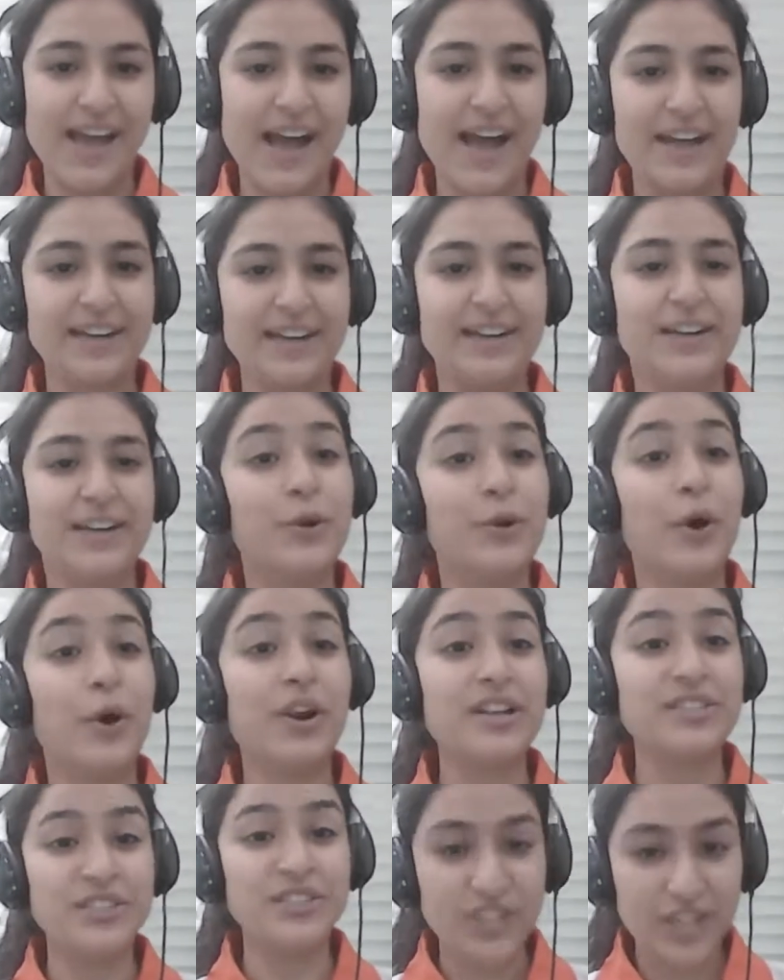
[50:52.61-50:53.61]
and
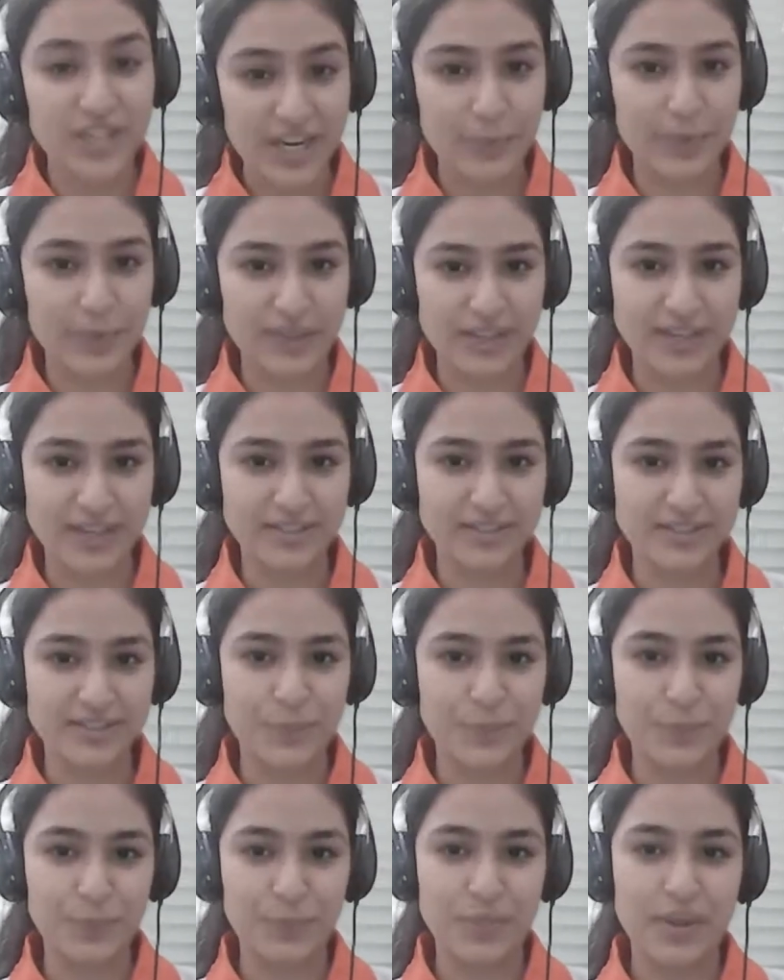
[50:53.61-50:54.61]
knowledge shared with
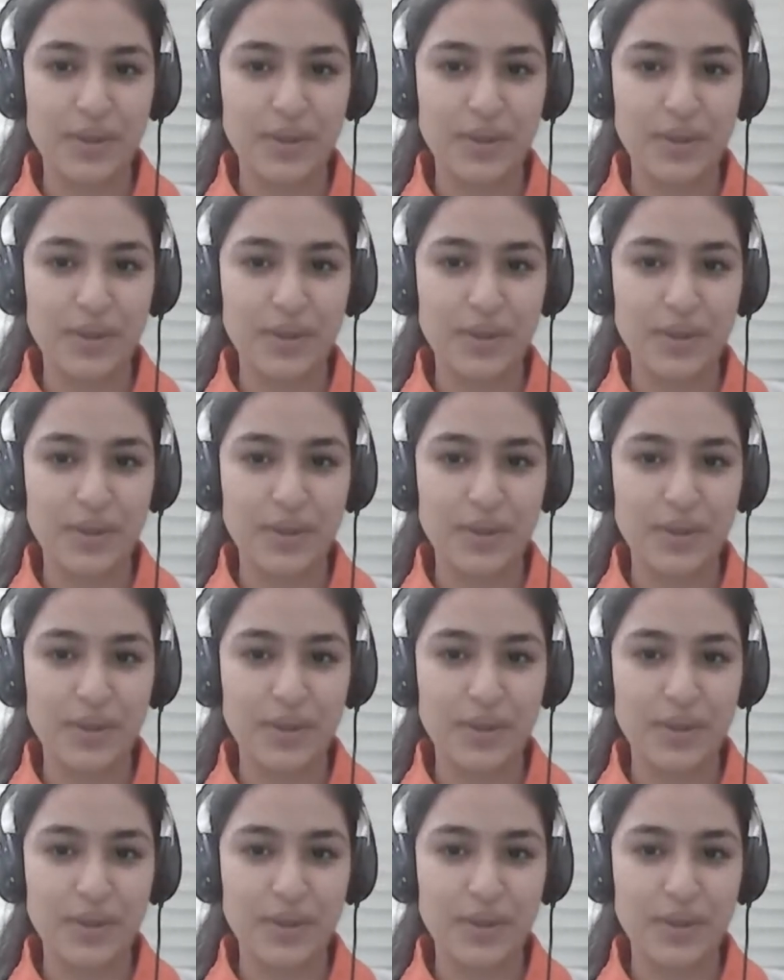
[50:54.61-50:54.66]
us.